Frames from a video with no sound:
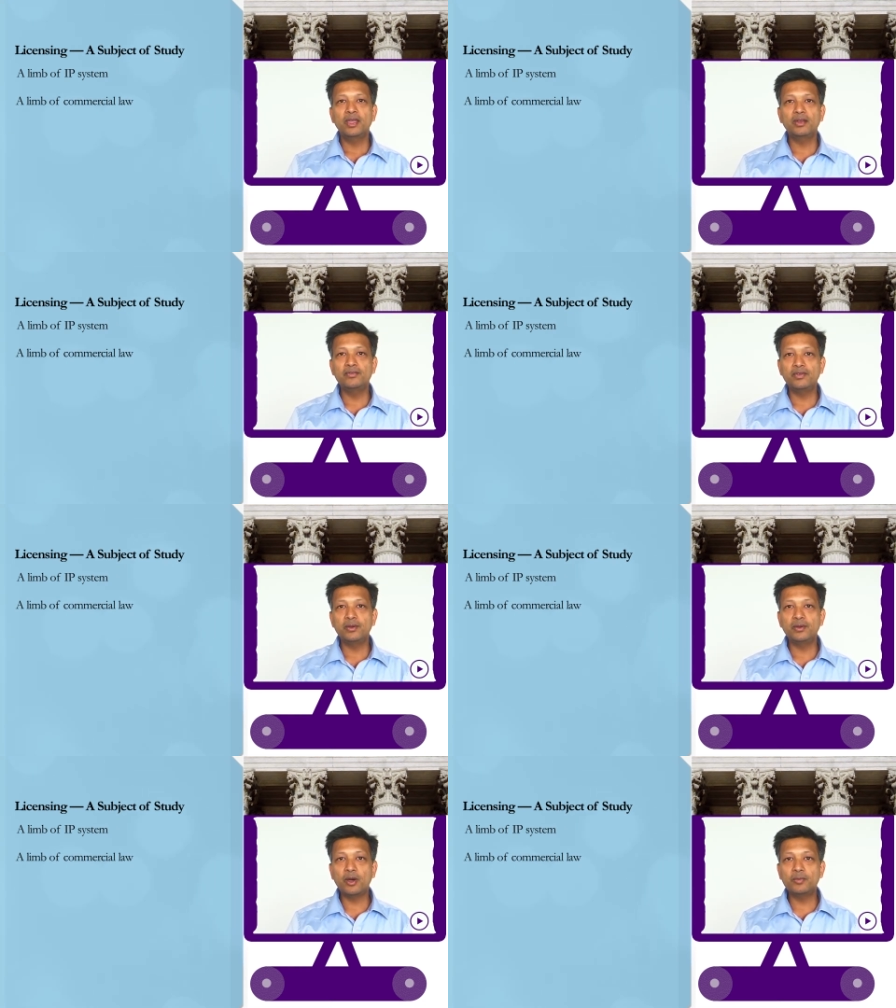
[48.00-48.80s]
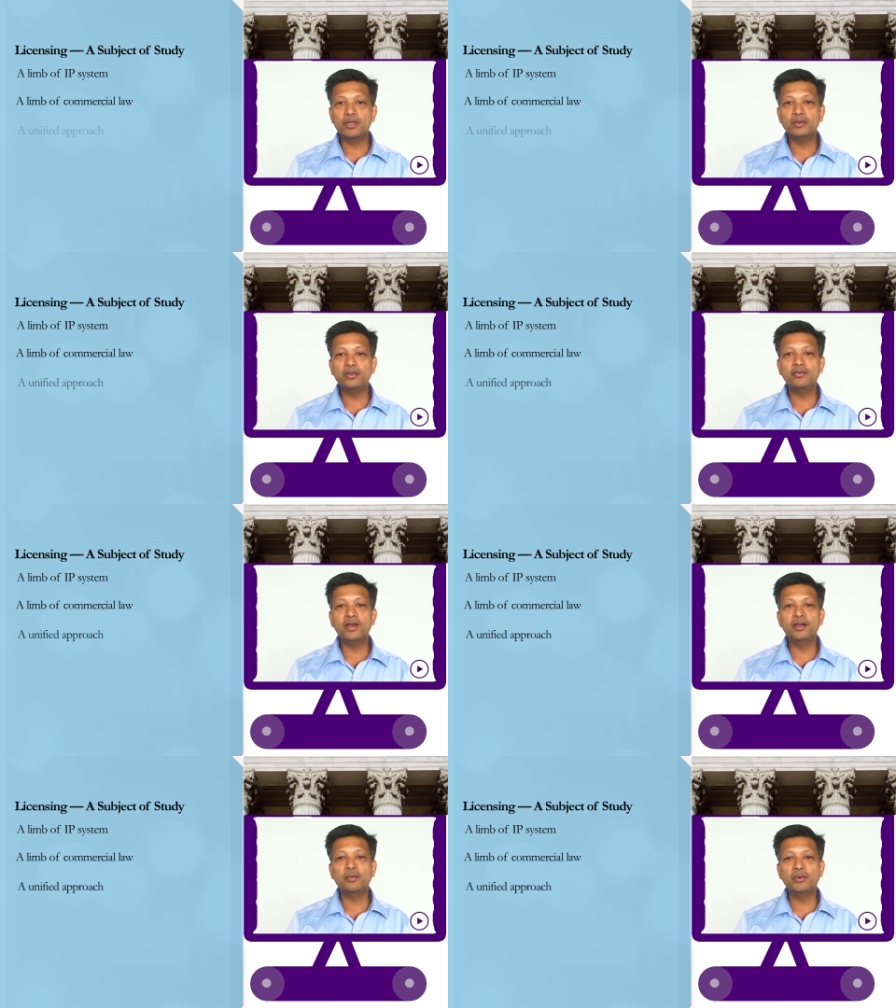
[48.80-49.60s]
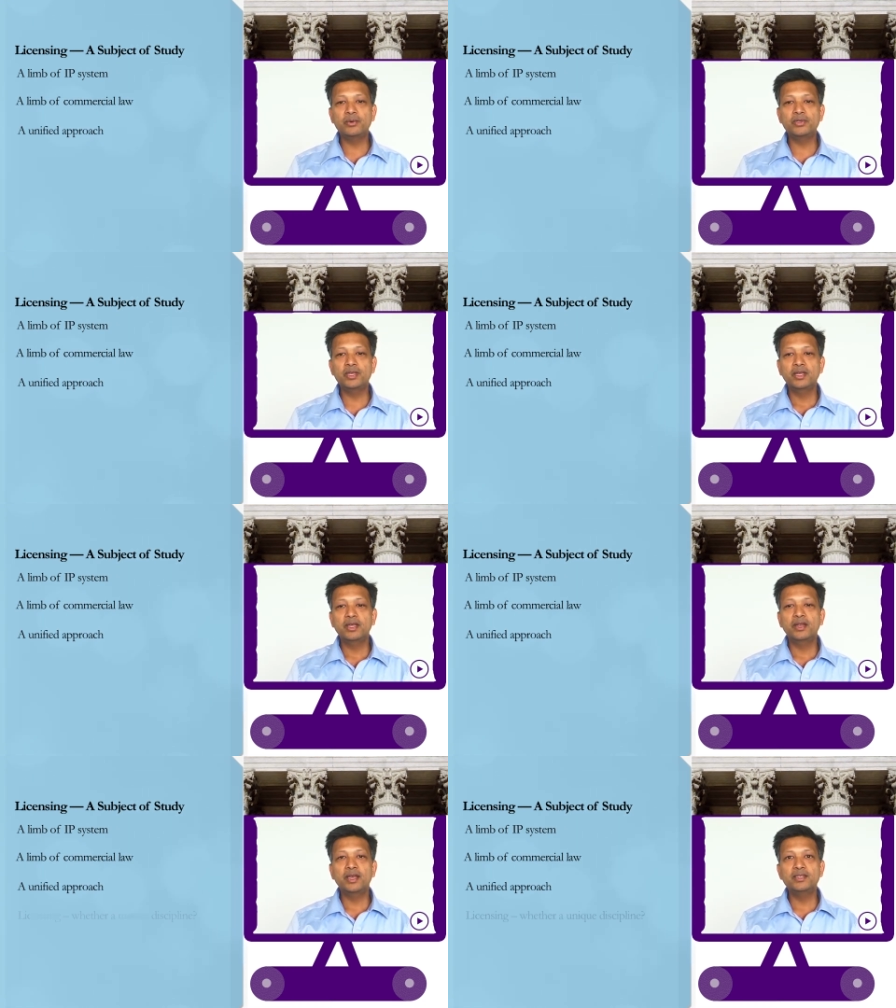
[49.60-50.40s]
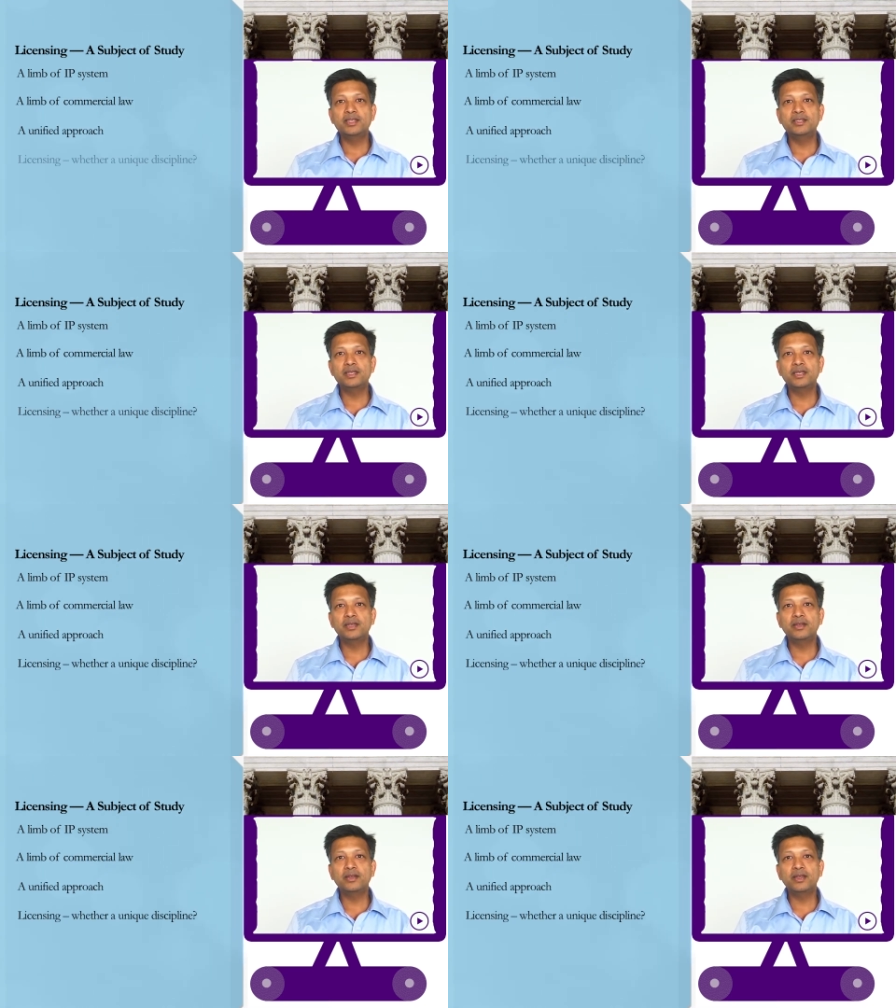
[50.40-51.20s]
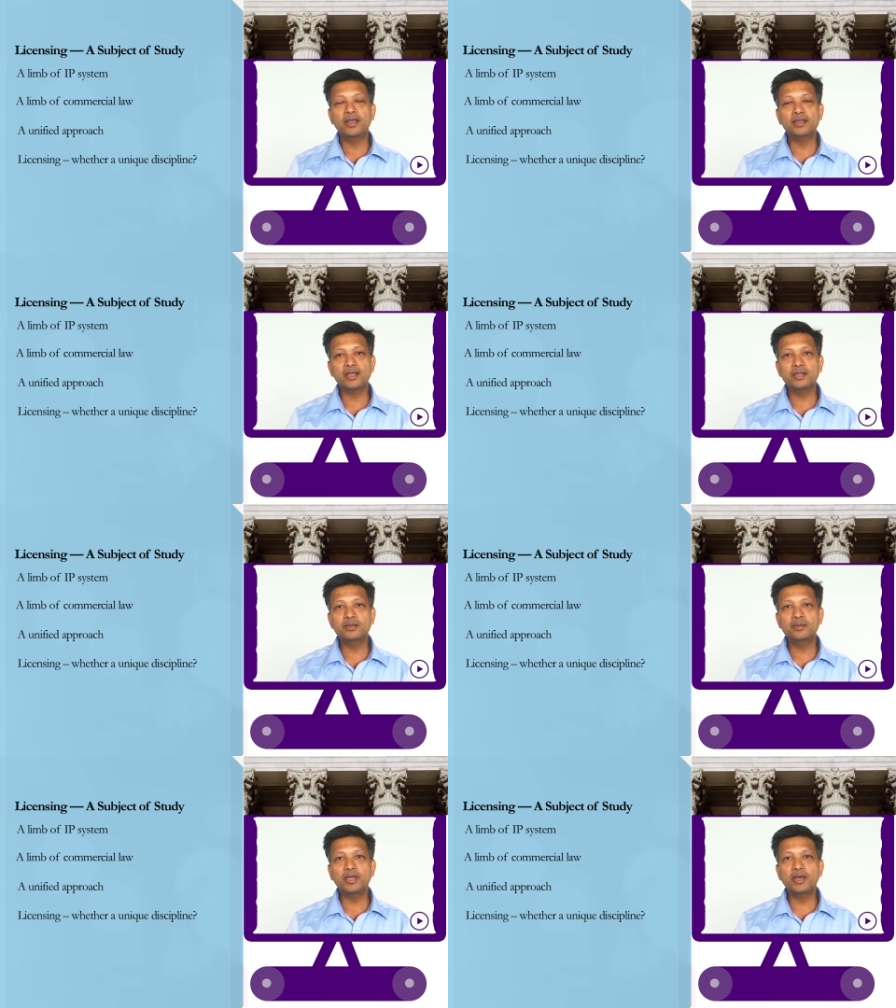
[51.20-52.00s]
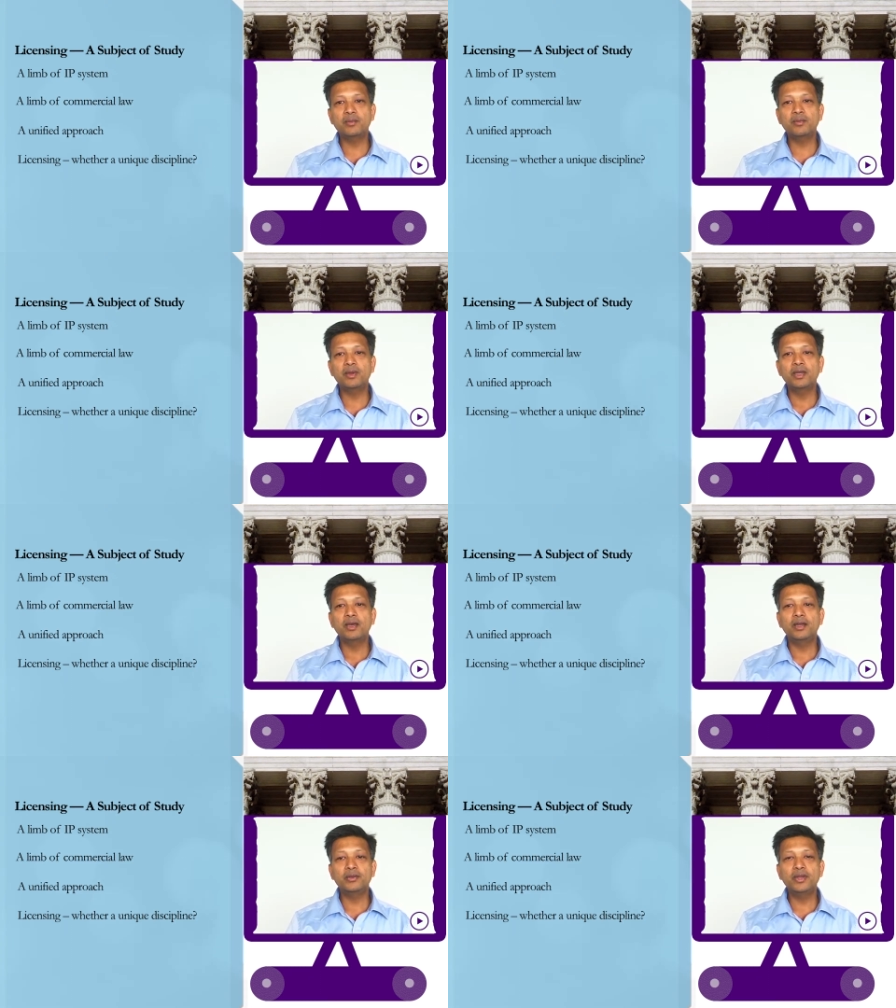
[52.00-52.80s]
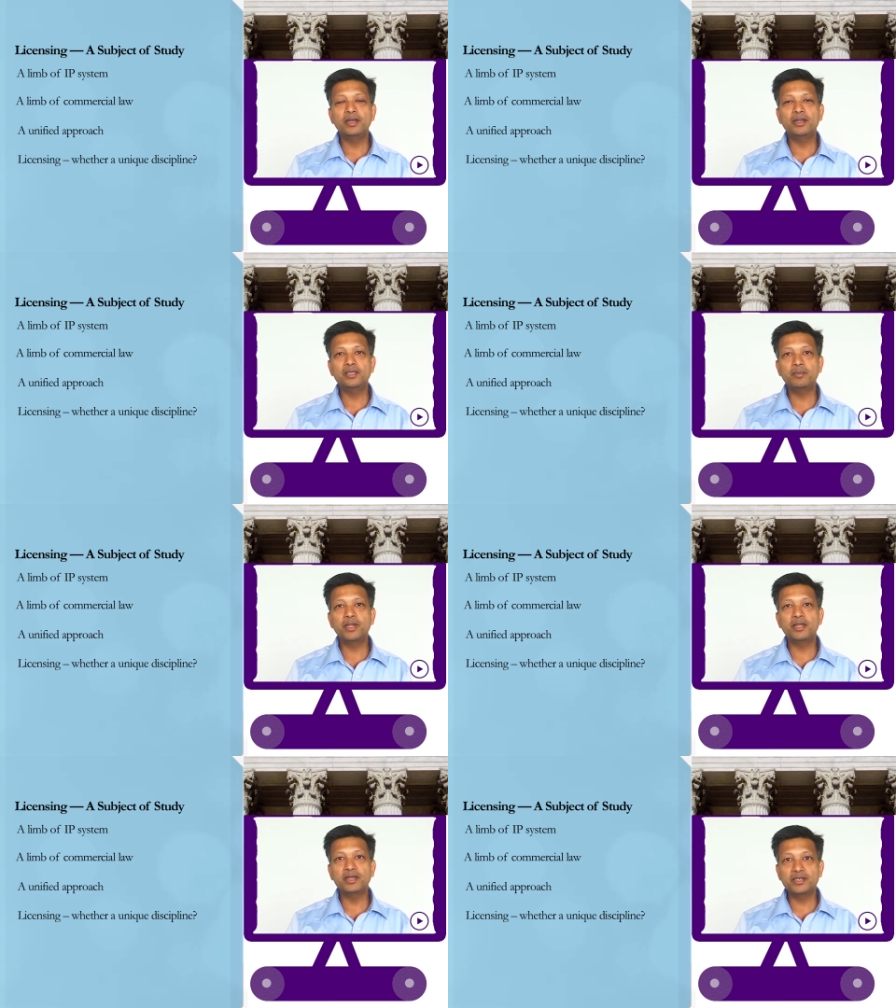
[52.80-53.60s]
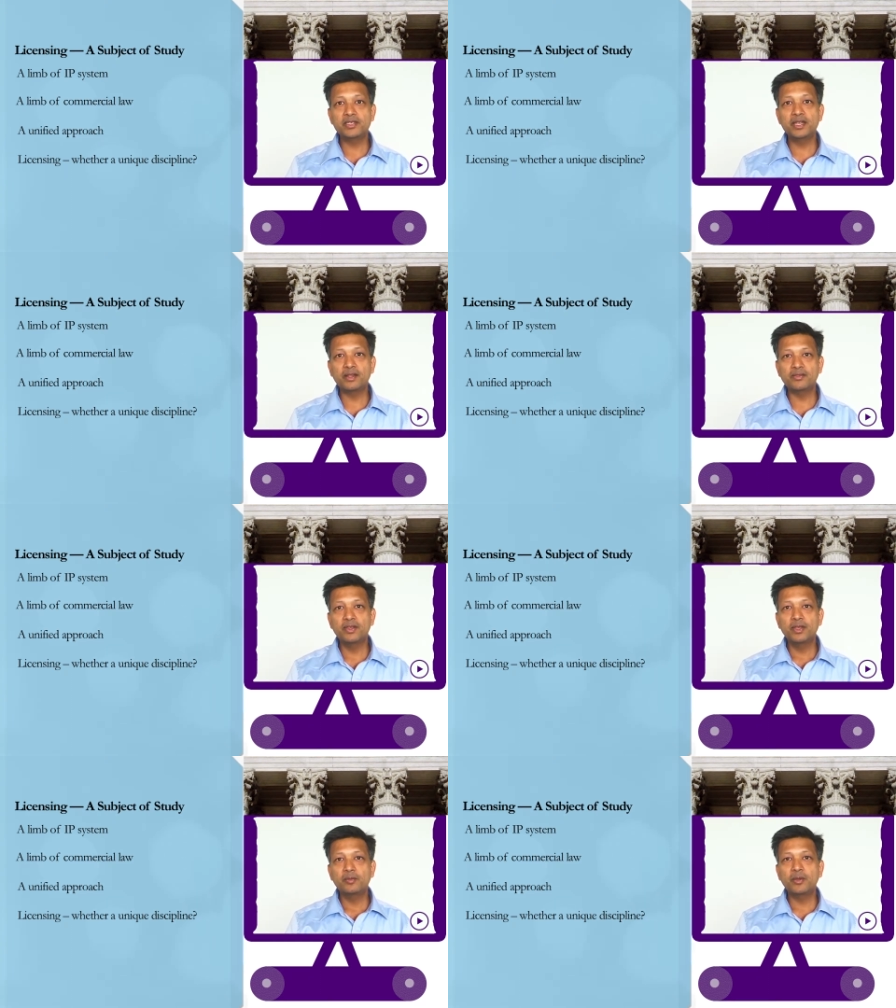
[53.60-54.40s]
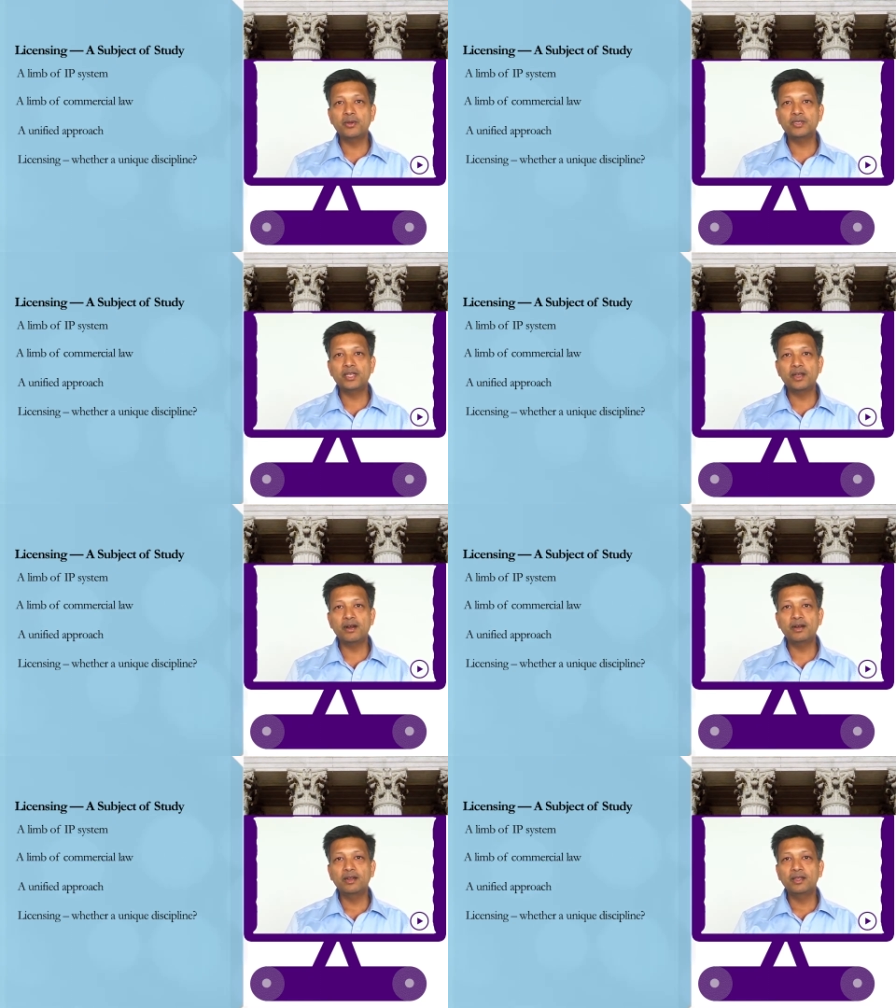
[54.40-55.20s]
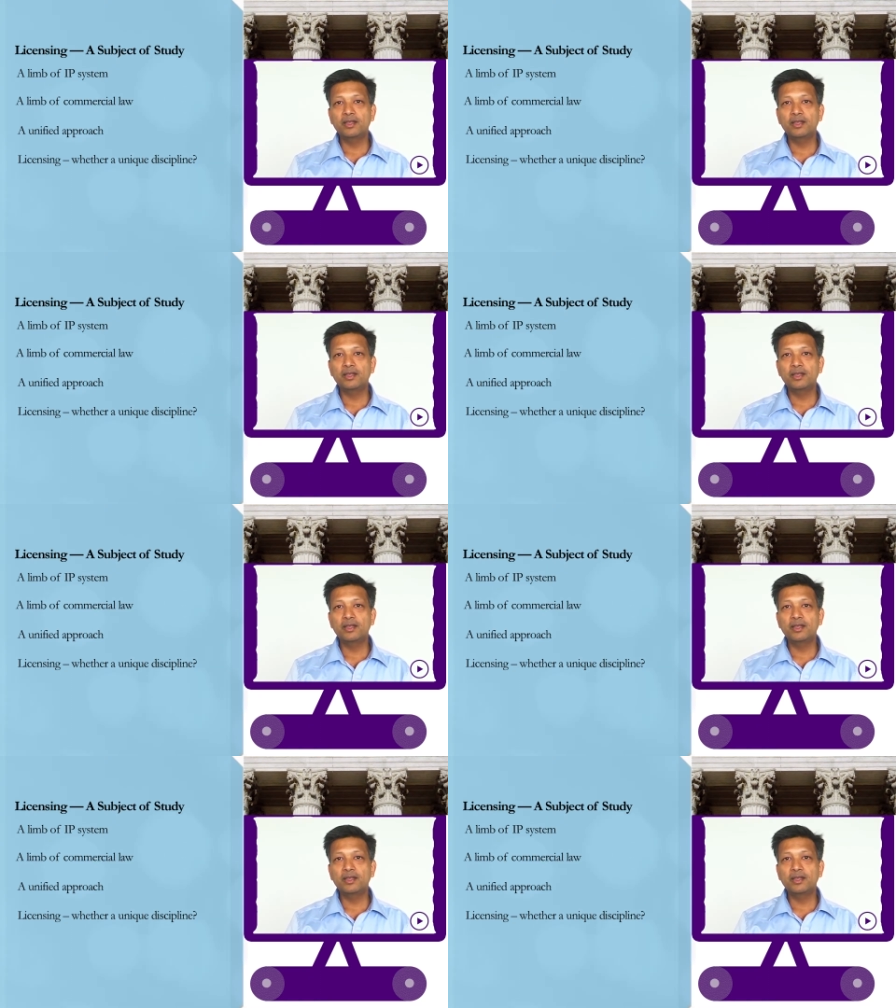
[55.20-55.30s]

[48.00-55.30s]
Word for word: and if we adopt a unified approach, licensing has also become a unique discipline in itself because they are